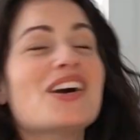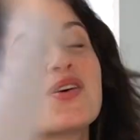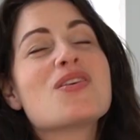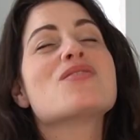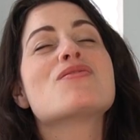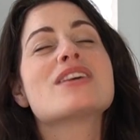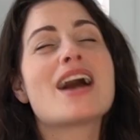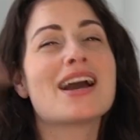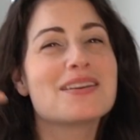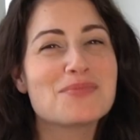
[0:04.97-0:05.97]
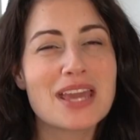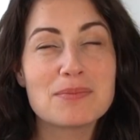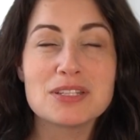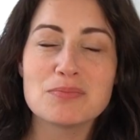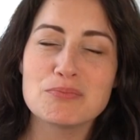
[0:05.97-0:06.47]
Ahoy hoy, I am
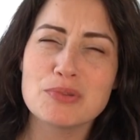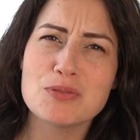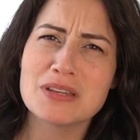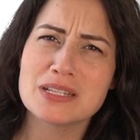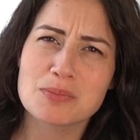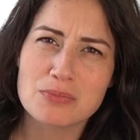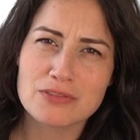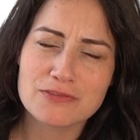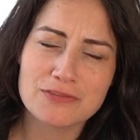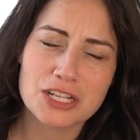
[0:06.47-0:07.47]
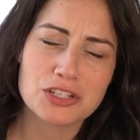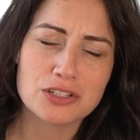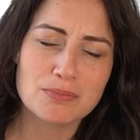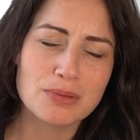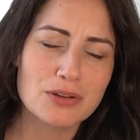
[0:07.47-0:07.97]
Captain Boomy's
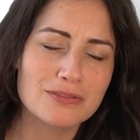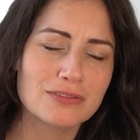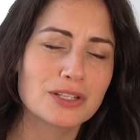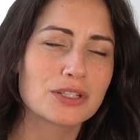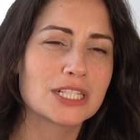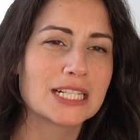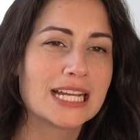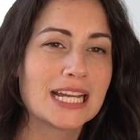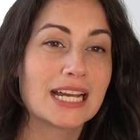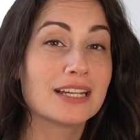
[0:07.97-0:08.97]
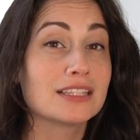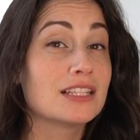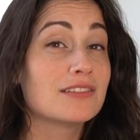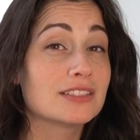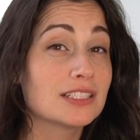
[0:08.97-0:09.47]
professional boat floater
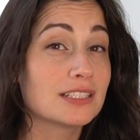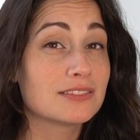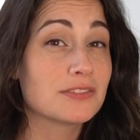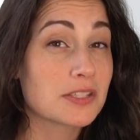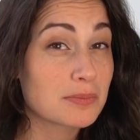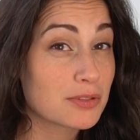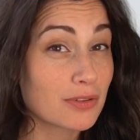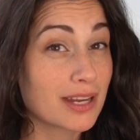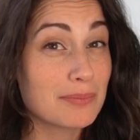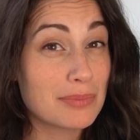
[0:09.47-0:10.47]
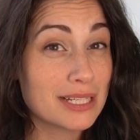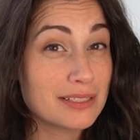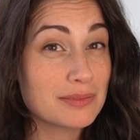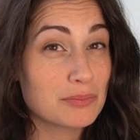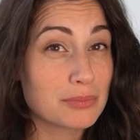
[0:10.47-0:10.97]
and lover of subscribe
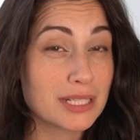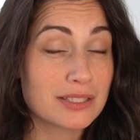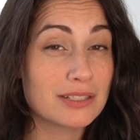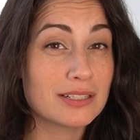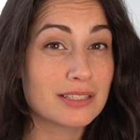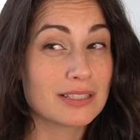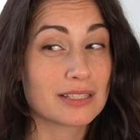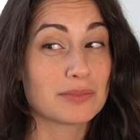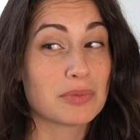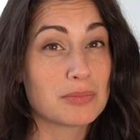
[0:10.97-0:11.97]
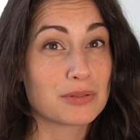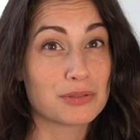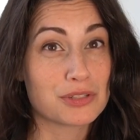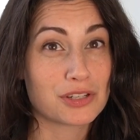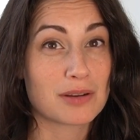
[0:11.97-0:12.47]
button pressers and people
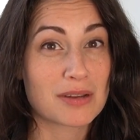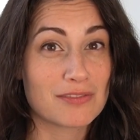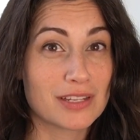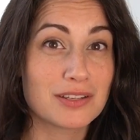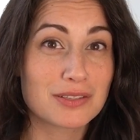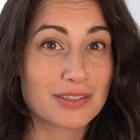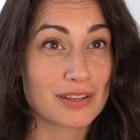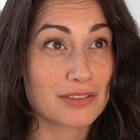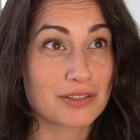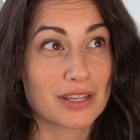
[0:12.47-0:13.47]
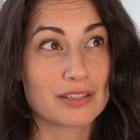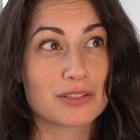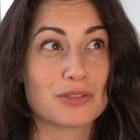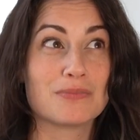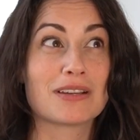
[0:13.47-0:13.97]
who share my videos to other
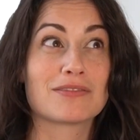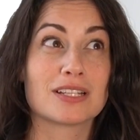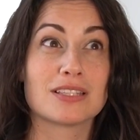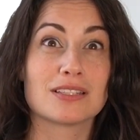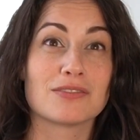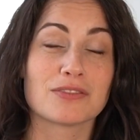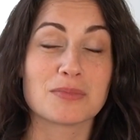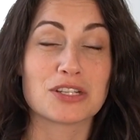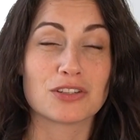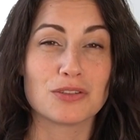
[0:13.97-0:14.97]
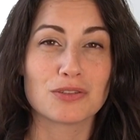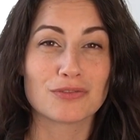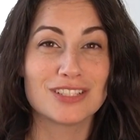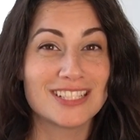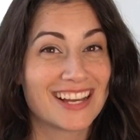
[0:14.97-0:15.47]
sailors who might find this information
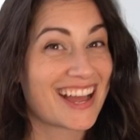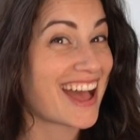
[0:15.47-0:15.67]
useful.